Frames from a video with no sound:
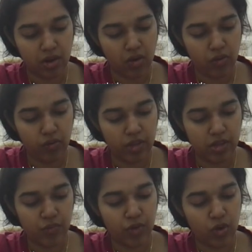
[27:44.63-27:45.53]
Now we
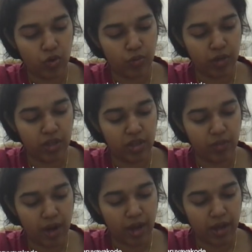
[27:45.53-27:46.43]
are simply opening the
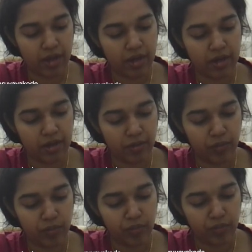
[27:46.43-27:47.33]
bracket.
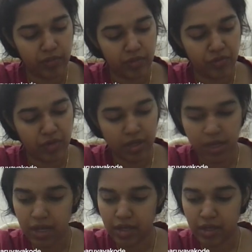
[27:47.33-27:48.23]
We'll
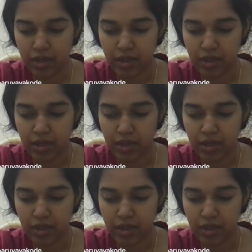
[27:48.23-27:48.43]
get